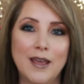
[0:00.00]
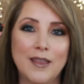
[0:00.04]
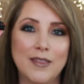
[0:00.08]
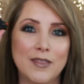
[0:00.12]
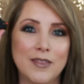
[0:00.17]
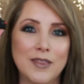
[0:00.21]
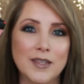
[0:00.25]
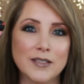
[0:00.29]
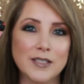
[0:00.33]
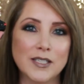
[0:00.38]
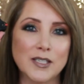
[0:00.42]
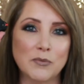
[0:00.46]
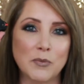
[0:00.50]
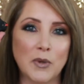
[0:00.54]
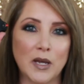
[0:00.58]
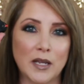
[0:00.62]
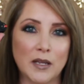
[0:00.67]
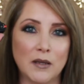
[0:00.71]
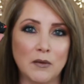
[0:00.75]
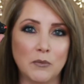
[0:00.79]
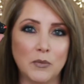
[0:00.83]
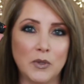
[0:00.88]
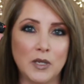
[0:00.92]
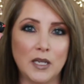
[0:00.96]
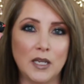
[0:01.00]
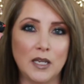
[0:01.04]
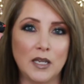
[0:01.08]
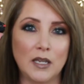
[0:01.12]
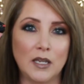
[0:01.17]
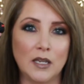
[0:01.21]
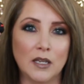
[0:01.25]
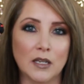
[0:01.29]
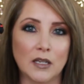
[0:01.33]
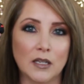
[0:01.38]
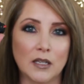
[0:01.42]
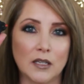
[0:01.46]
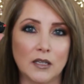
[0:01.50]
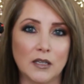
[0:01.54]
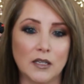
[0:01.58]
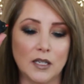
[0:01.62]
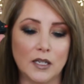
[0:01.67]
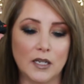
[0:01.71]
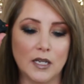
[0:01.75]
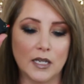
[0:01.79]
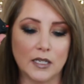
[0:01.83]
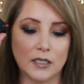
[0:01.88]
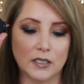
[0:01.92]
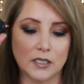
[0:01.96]
this might be the
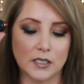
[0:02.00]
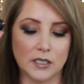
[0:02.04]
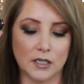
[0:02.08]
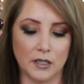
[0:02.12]
next